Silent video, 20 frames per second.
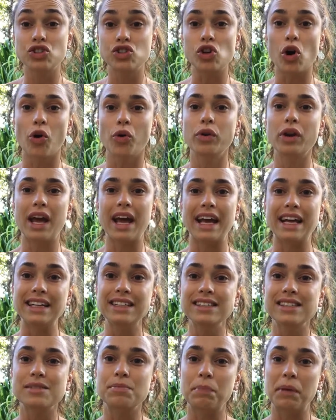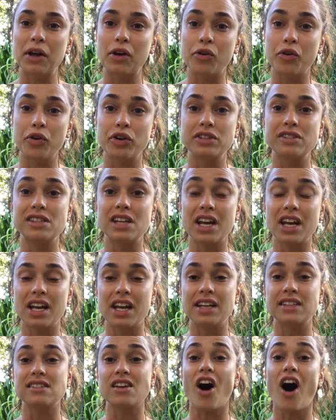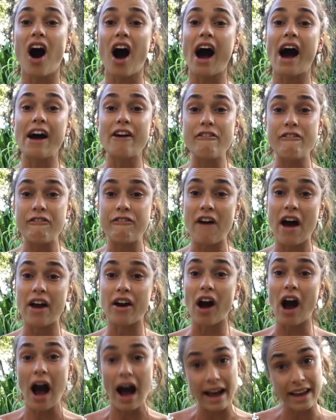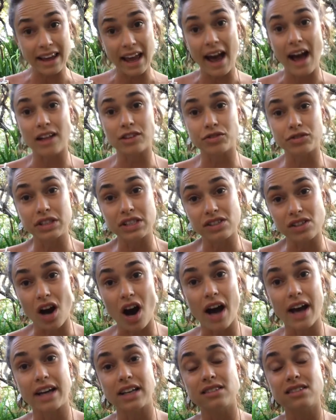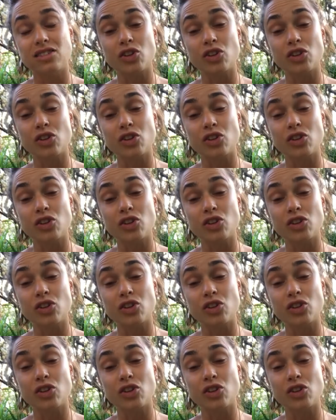don't eat, because it is a high fat, high calorie diet.